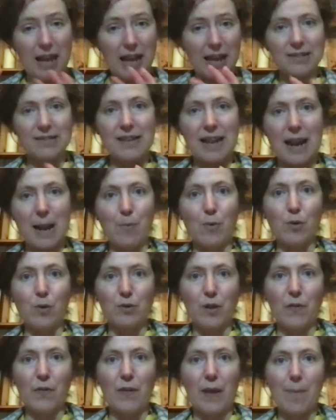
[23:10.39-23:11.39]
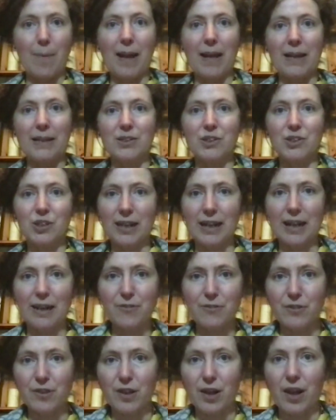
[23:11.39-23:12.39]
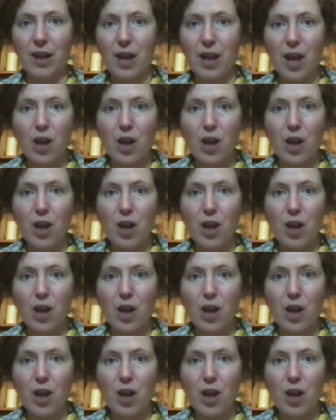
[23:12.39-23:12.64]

has an emerald on their bench, and after